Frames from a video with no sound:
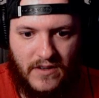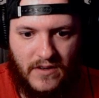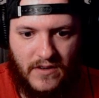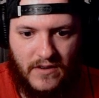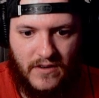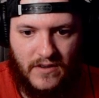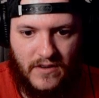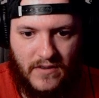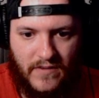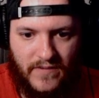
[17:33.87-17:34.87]

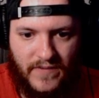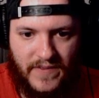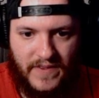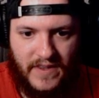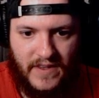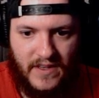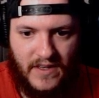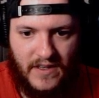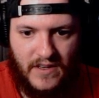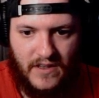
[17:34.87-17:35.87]

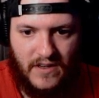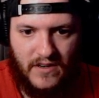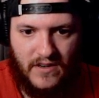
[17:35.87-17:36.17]
Nothing is said.